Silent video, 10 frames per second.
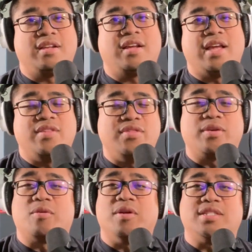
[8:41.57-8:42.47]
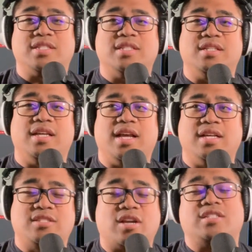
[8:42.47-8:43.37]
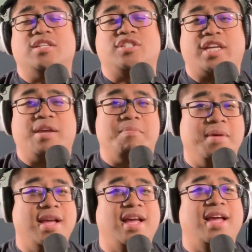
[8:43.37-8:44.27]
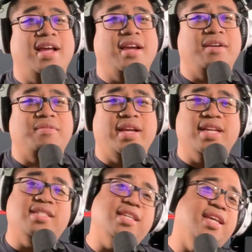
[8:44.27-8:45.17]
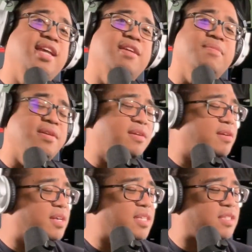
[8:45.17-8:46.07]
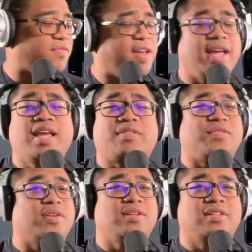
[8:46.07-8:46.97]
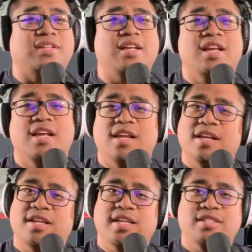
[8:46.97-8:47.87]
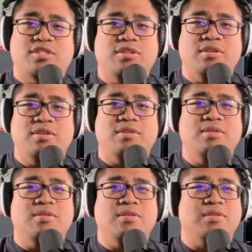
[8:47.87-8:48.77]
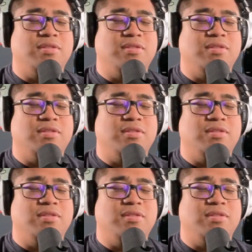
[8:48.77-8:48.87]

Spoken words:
And then the chorus starts in G. My Redeemer is faithful and true.